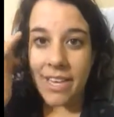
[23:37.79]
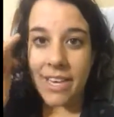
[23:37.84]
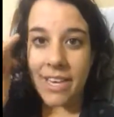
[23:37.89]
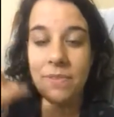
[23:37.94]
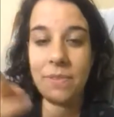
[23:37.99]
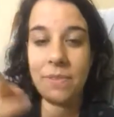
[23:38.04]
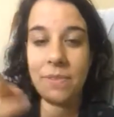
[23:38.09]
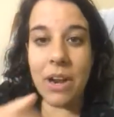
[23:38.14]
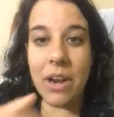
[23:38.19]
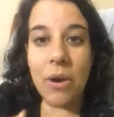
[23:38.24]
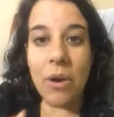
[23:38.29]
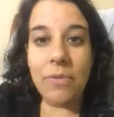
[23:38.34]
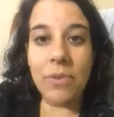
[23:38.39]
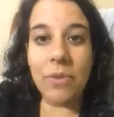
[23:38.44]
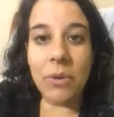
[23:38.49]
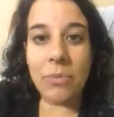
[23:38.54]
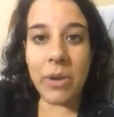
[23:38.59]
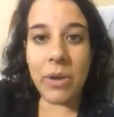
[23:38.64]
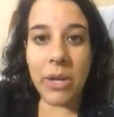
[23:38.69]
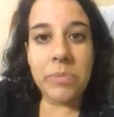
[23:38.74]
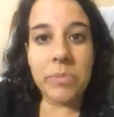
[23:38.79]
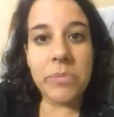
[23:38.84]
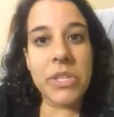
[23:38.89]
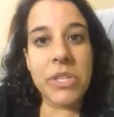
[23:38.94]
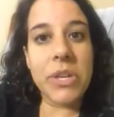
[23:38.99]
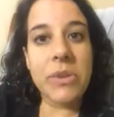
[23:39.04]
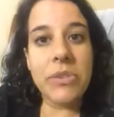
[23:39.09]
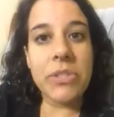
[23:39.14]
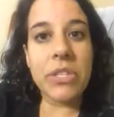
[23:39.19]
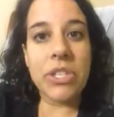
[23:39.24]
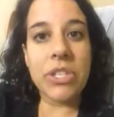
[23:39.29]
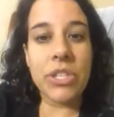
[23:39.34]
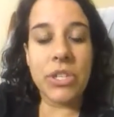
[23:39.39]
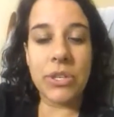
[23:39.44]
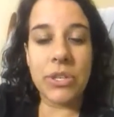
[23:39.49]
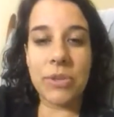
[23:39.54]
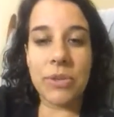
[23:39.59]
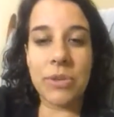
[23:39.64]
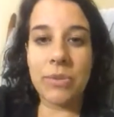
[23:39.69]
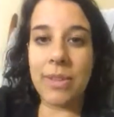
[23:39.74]
If it overwhelms you to
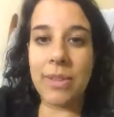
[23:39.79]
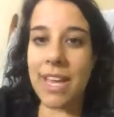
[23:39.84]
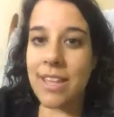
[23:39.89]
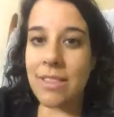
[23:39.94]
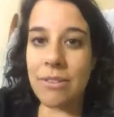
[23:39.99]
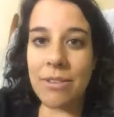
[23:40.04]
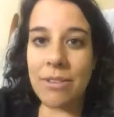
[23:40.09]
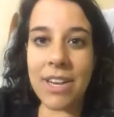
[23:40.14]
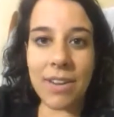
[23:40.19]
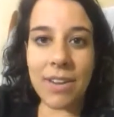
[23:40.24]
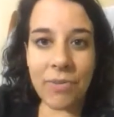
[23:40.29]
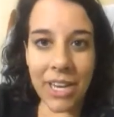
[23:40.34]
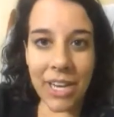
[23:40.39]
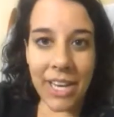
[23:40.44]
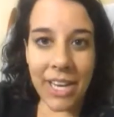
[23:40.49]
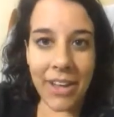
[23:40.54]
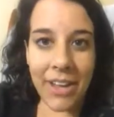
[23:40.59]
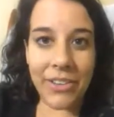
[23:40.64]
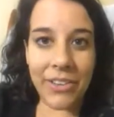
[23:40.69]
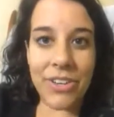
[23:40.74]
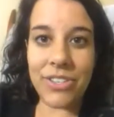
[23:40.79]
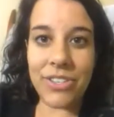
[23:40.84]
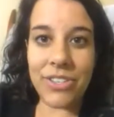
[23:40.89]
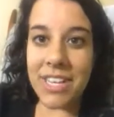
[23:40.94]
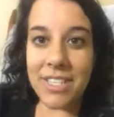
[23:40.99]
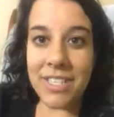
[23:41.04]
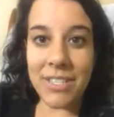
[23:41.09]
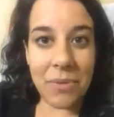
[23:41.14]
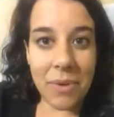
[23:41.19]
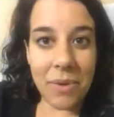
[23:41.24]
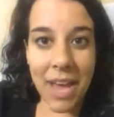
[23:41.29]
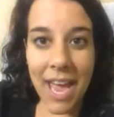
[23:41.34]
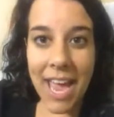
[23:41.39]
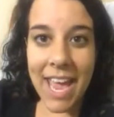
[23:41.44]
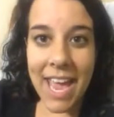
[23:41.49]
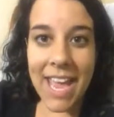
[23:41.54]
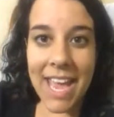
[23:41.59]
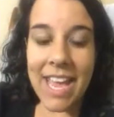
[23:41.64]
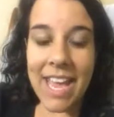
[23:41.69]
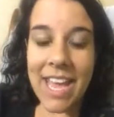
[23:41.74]
do like 3 different colors, that's
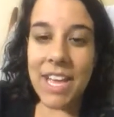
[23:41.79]
okay.